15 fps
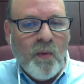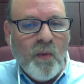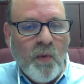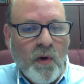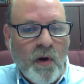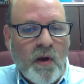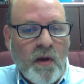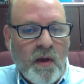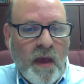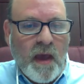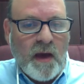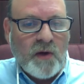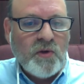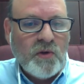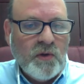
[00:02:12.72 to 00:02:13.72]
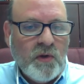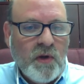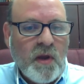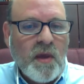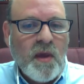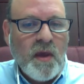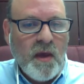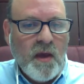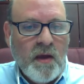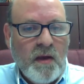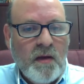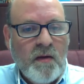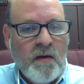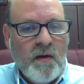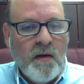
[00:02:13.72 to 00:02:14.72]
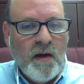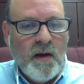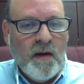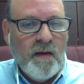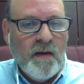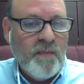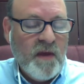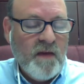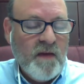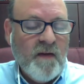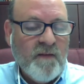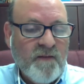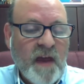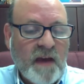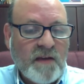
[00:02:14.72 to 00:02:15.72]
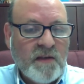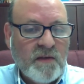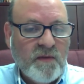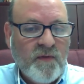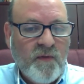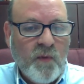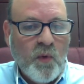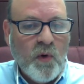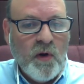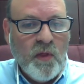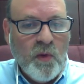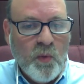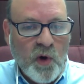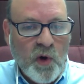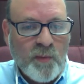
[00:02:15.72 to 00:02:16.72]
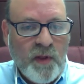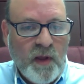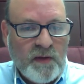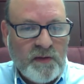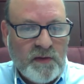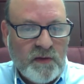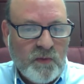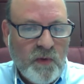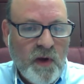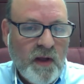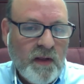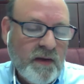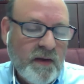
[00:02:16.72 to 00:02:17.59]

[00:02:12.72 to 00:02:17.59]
work actually can be effective for the workplace as well. It